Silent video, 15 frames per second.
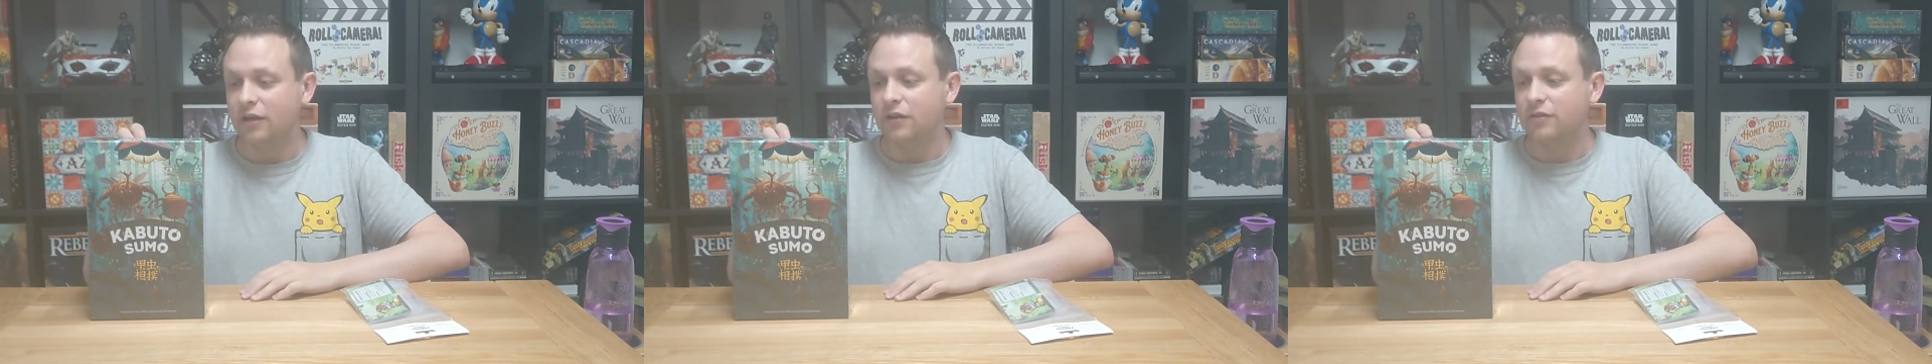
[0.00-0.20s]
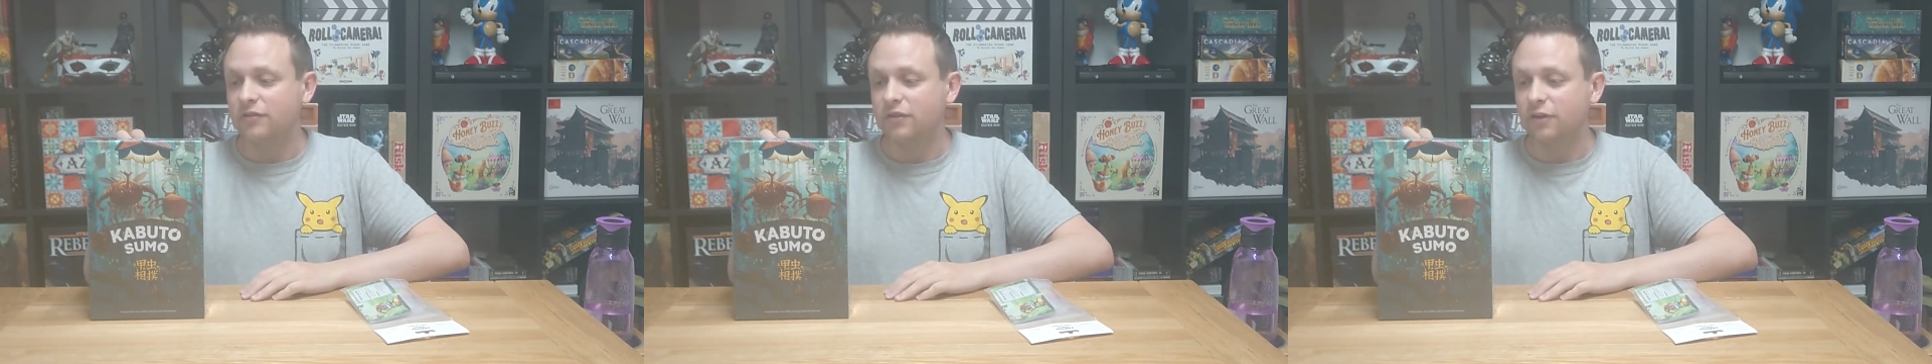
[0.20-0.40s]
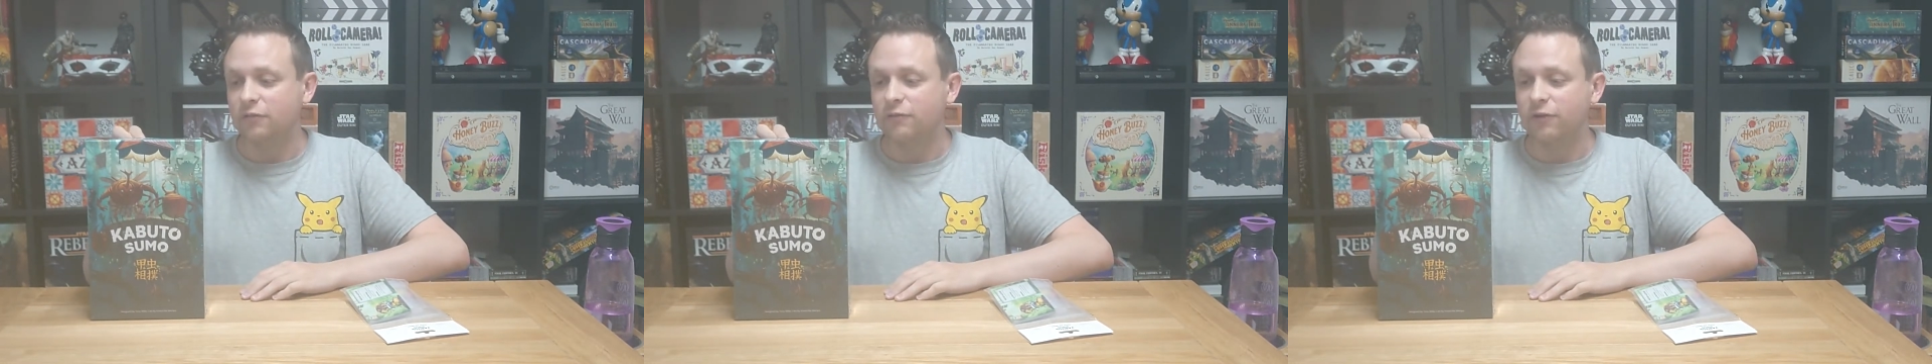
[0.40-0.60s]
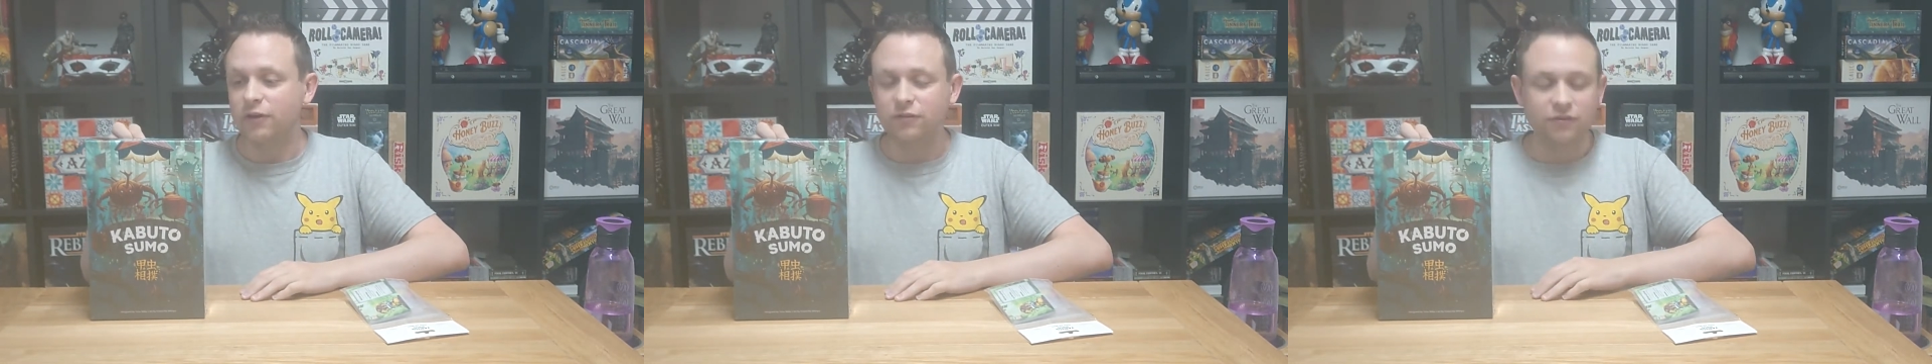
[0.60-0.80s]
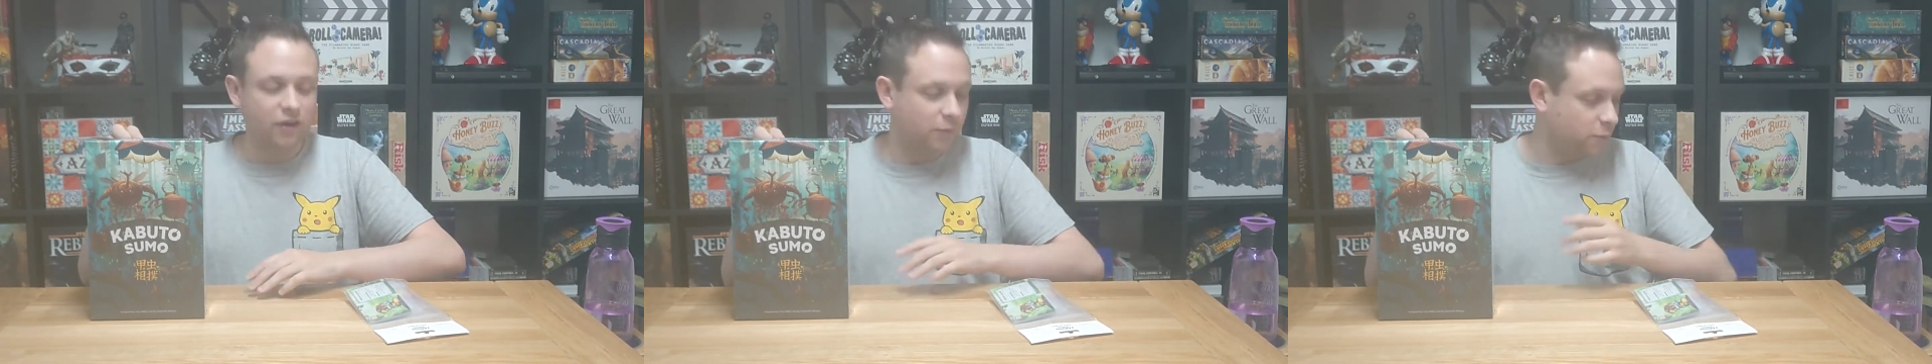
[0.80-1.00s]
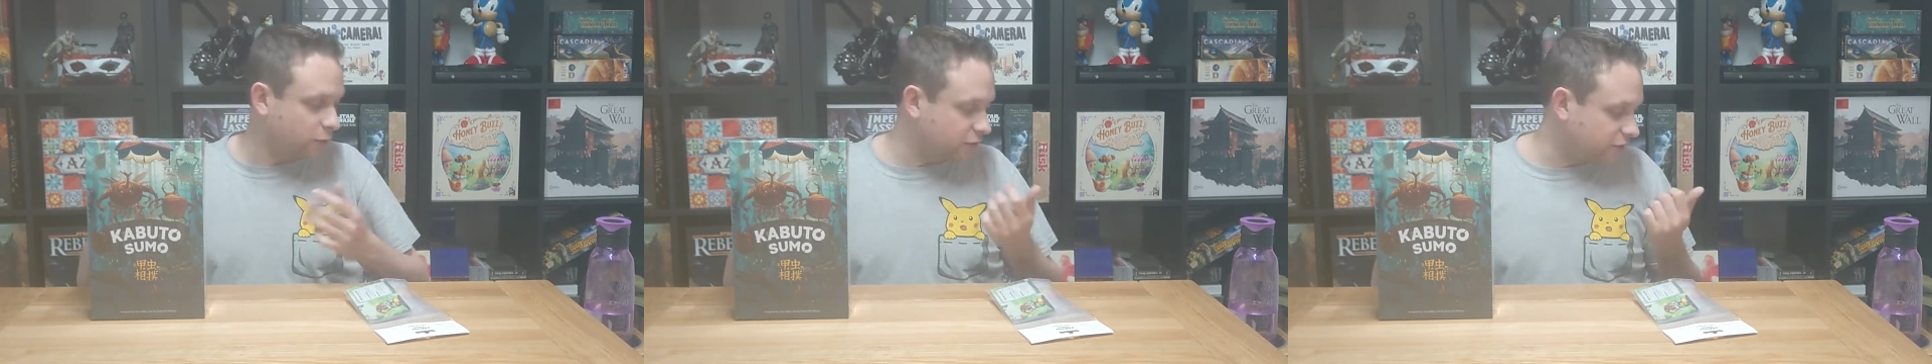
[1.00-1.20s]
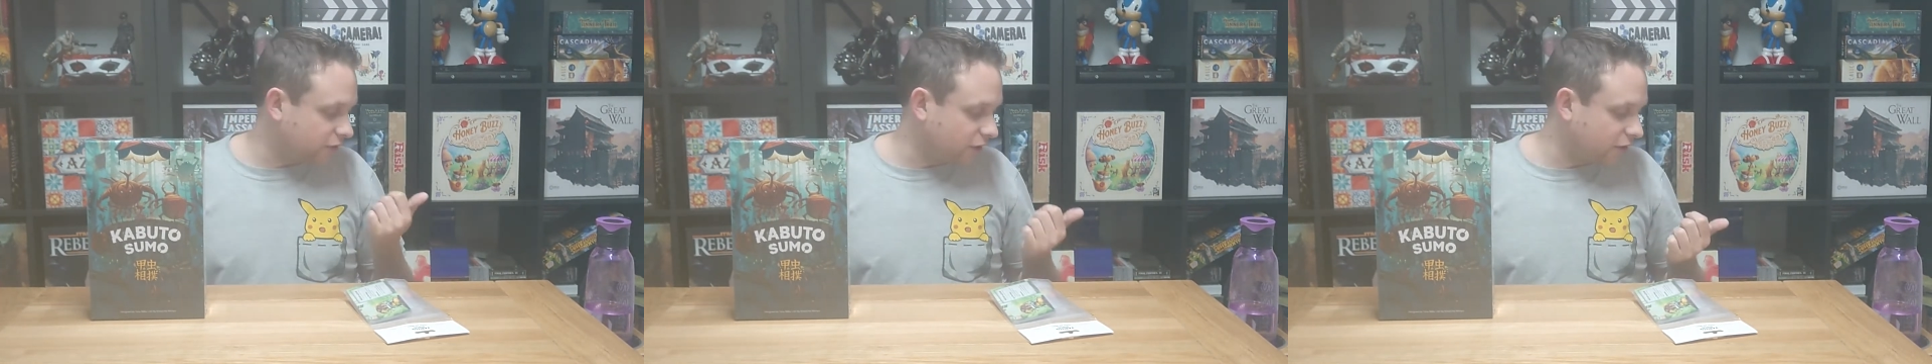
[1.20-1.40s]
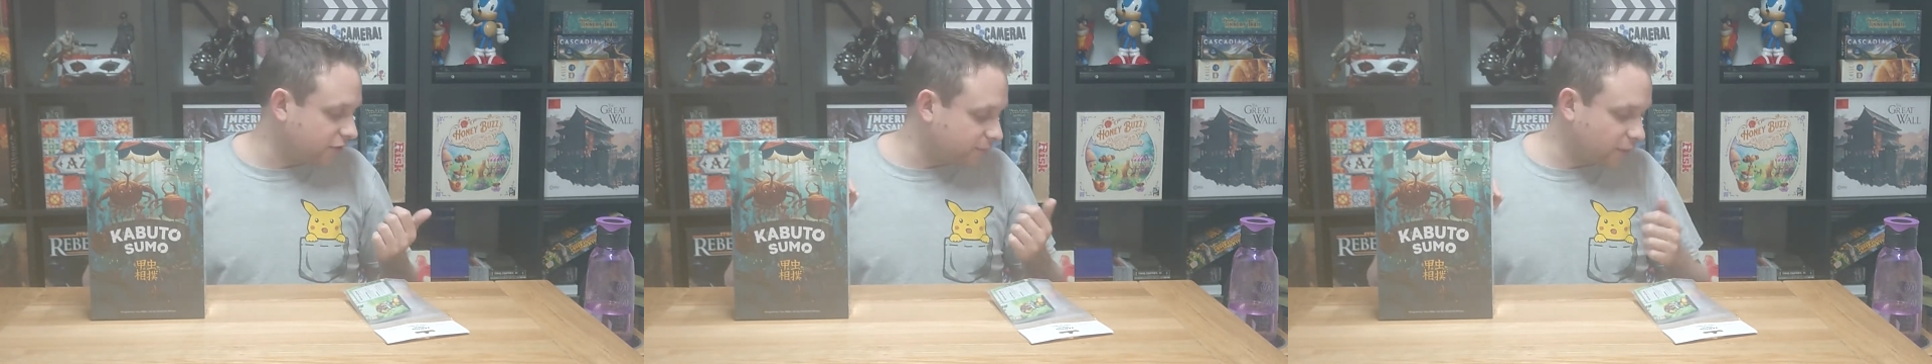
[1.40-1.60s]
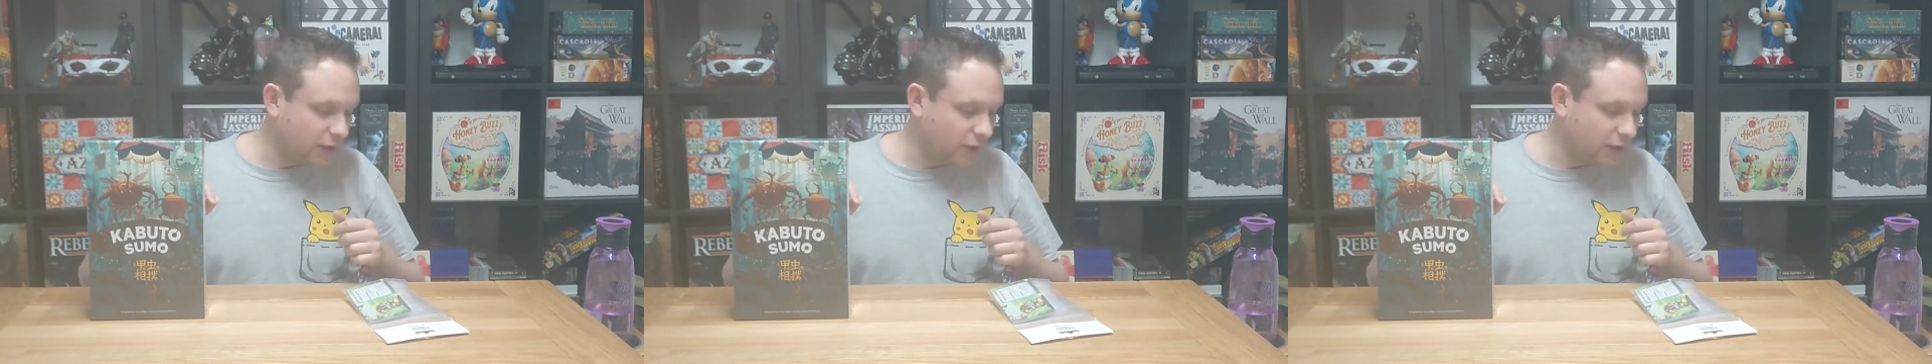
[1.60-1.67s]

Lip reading: So first up was Dice